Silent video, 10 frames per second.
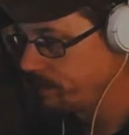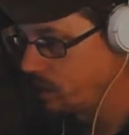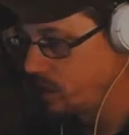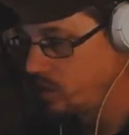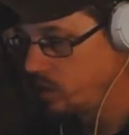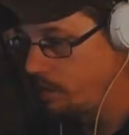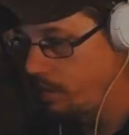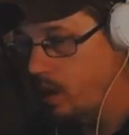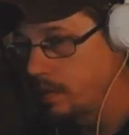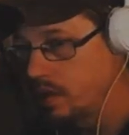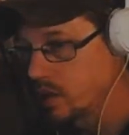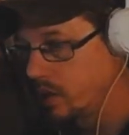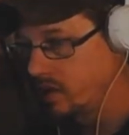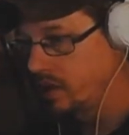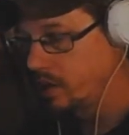or a new apartment or
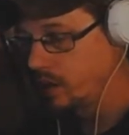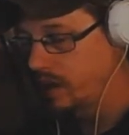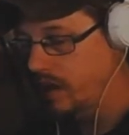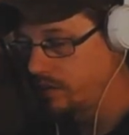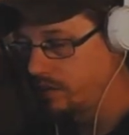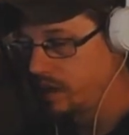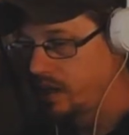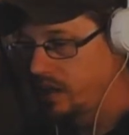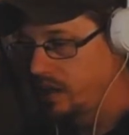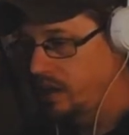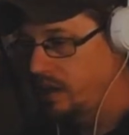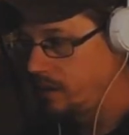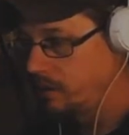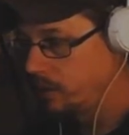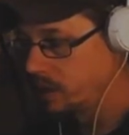anything. We didn't have,
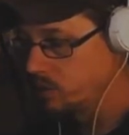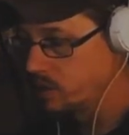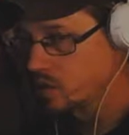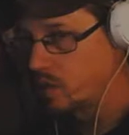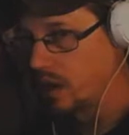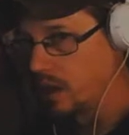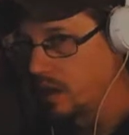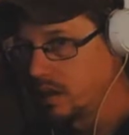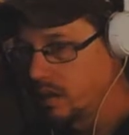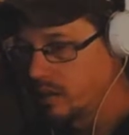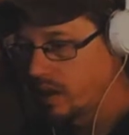because we're struggling.